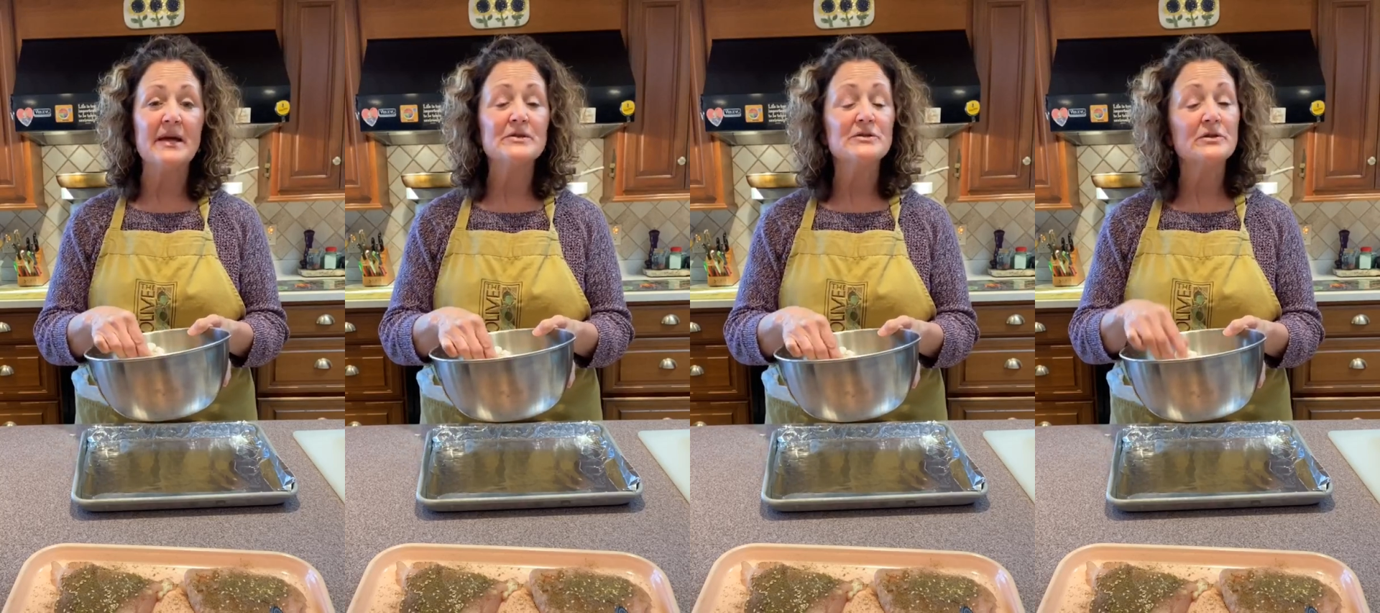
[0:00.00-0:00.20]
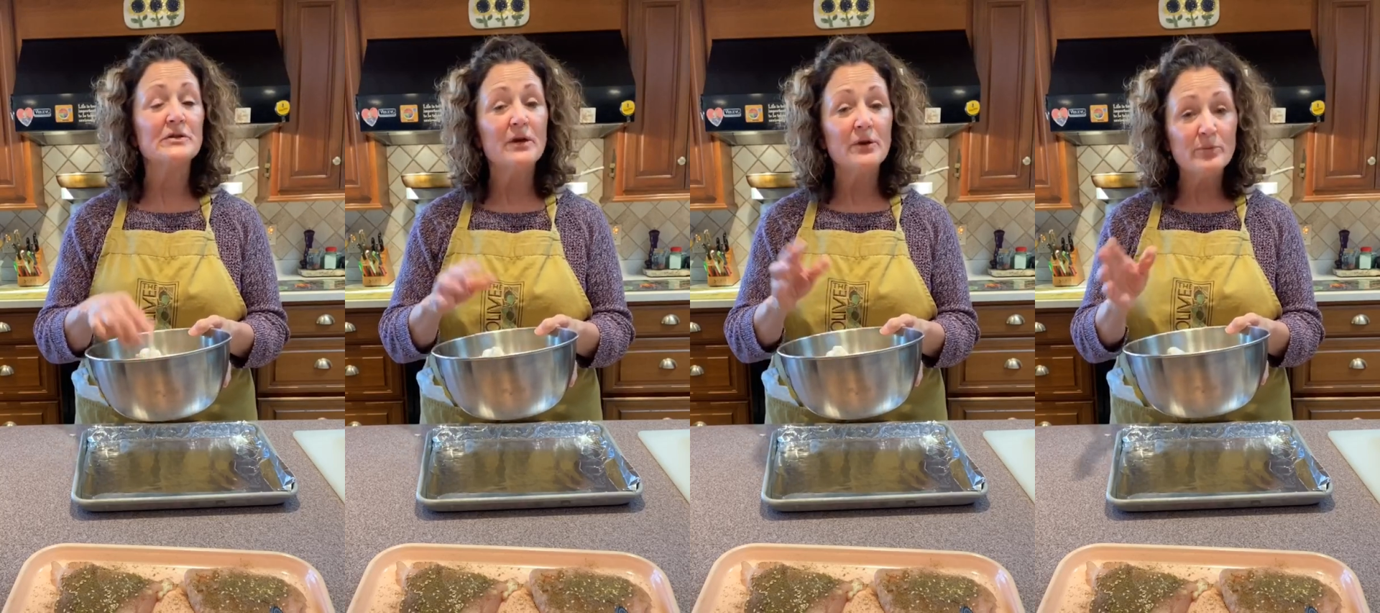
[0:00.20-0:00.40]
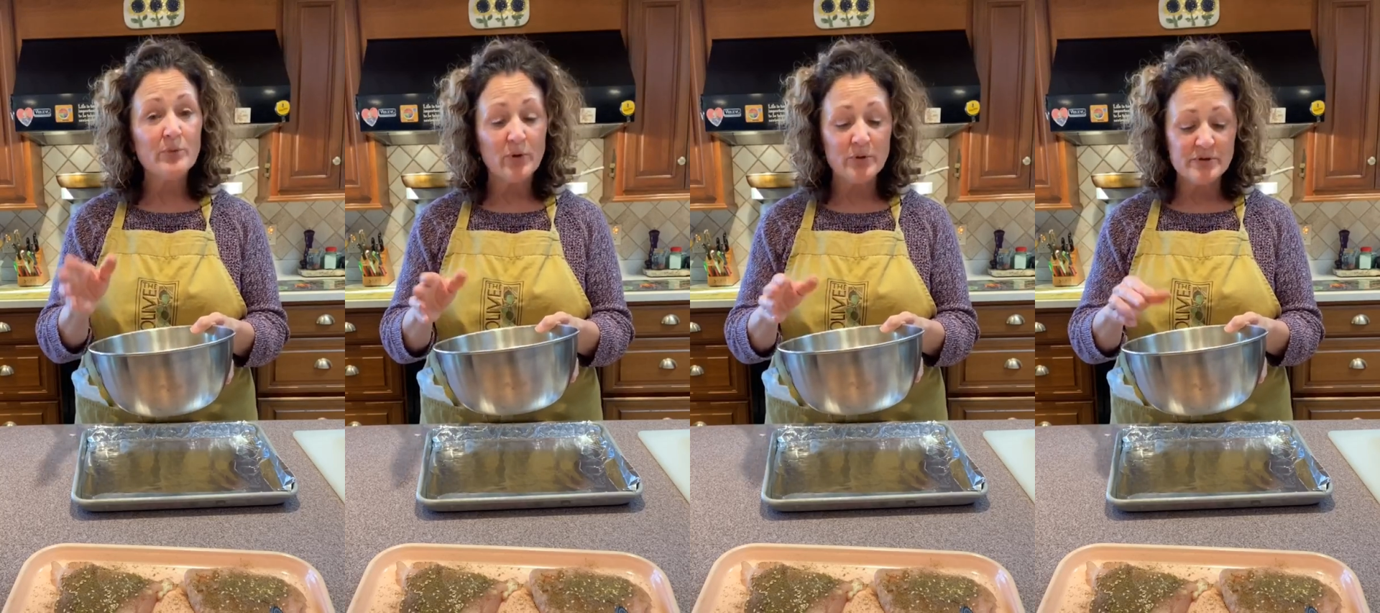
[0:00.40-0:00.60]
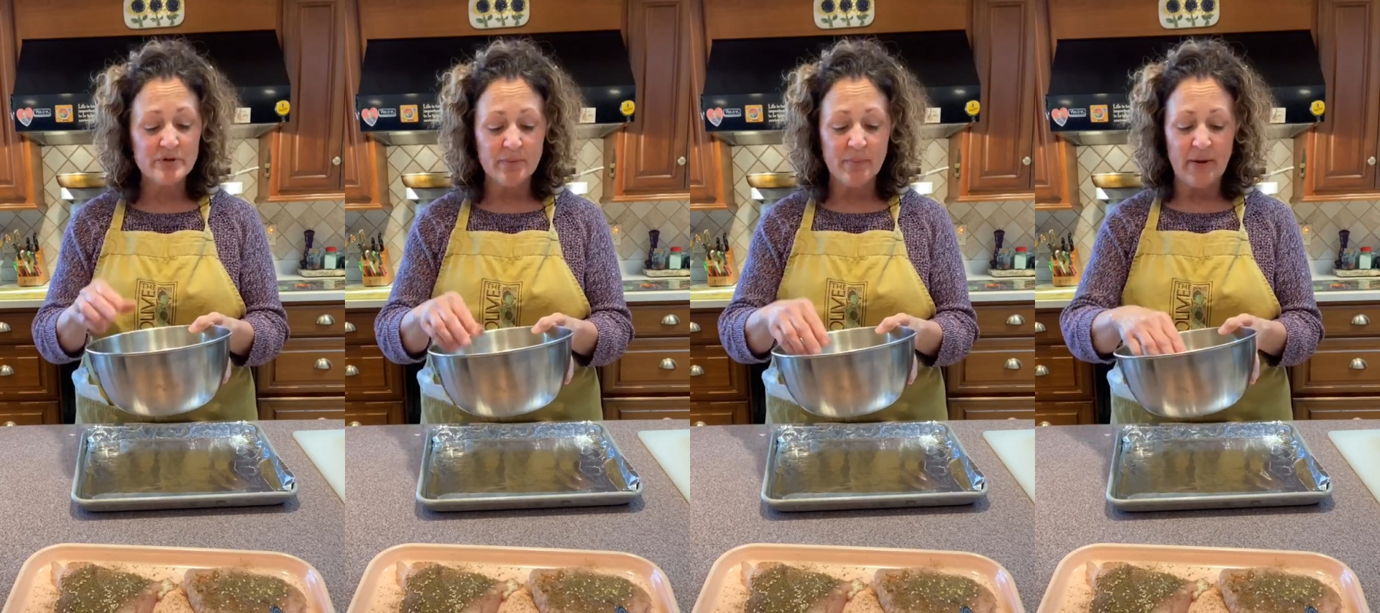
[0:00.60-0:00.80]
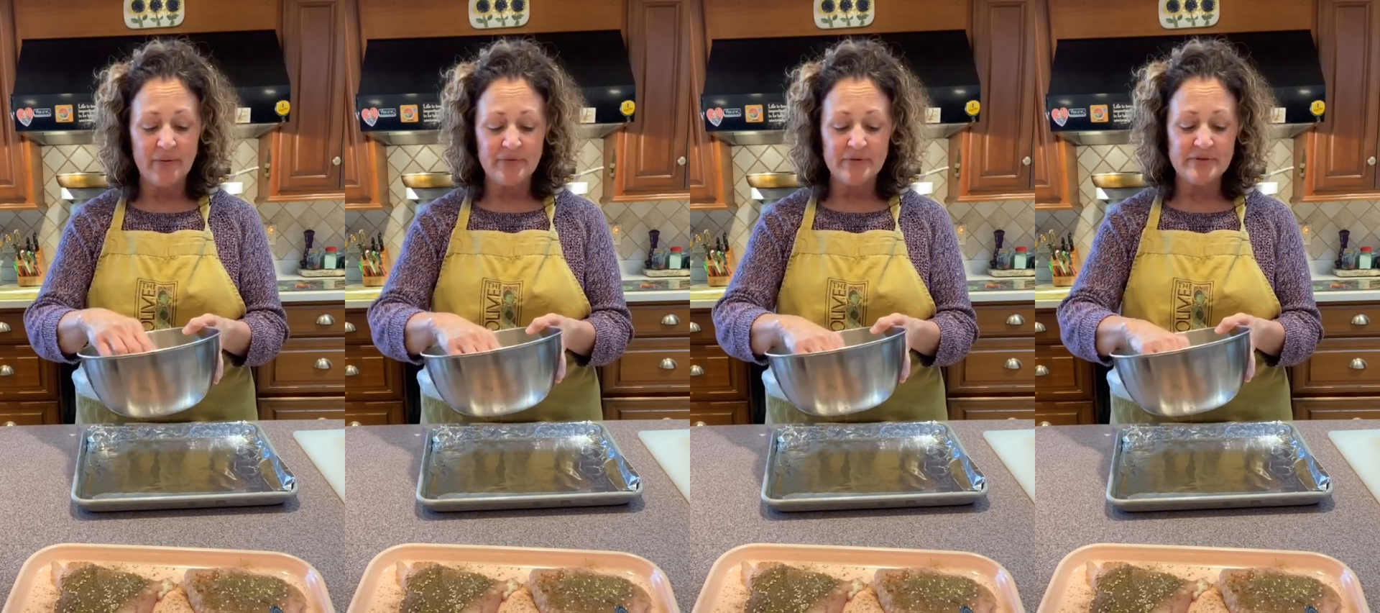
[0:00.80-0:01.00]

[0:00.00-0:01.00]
so they roast about the